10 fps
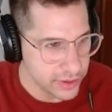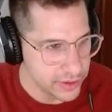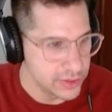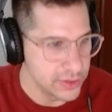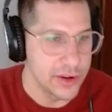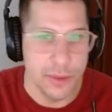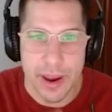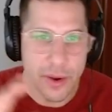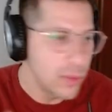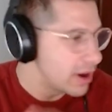so that no
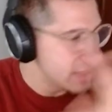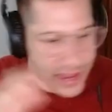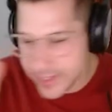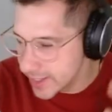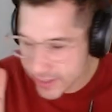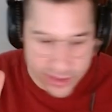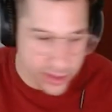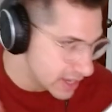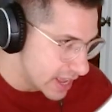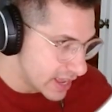matter where the headset is
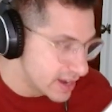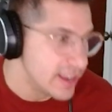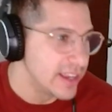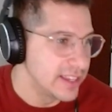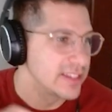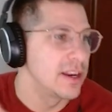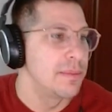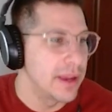looking at, it's going to pick